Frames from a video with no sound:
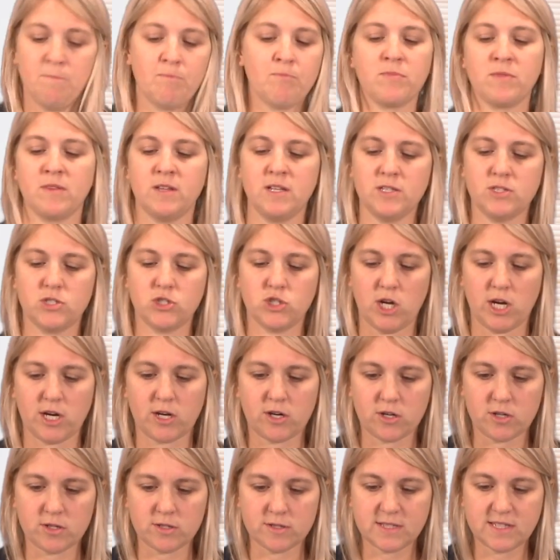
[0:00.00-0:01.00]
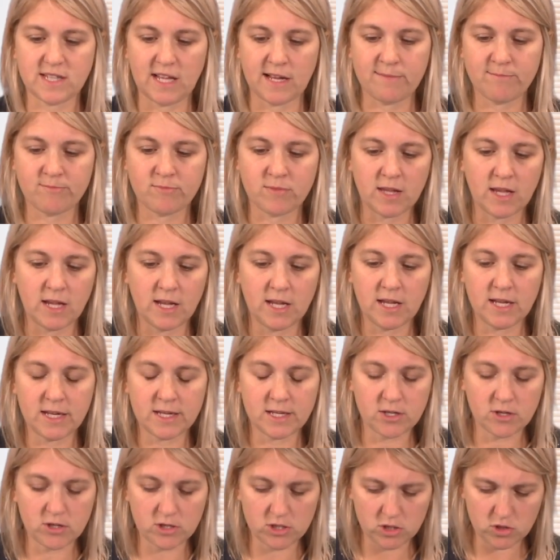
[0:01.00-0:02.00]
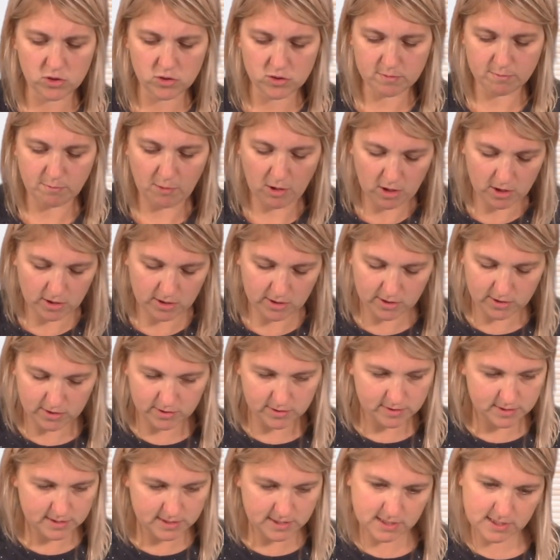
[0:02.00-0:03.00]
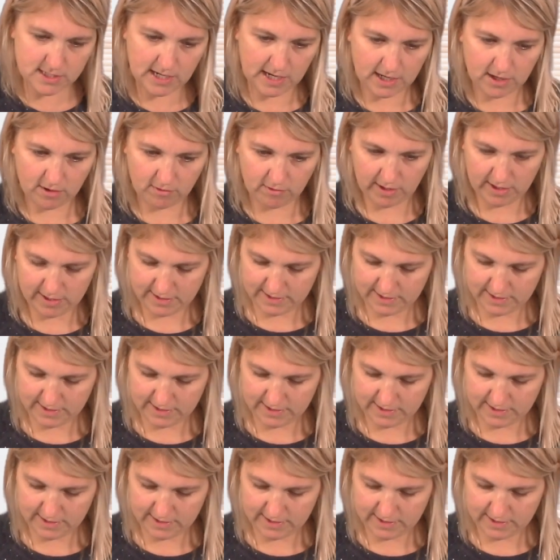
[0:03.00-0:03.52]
These checkers, same thing. You could use markers to decorate